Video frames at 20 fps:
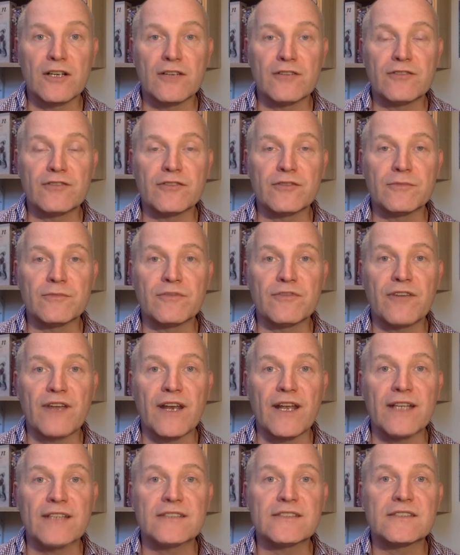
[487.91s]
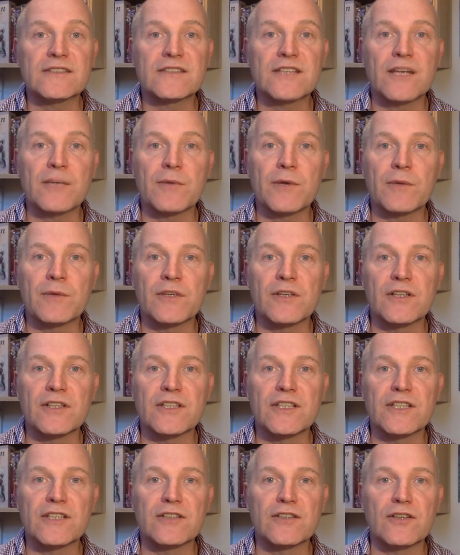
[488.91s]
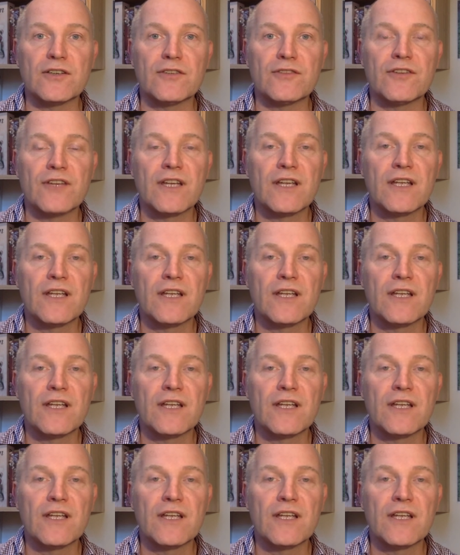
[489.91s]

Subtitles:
from Phalanx came up with the idea of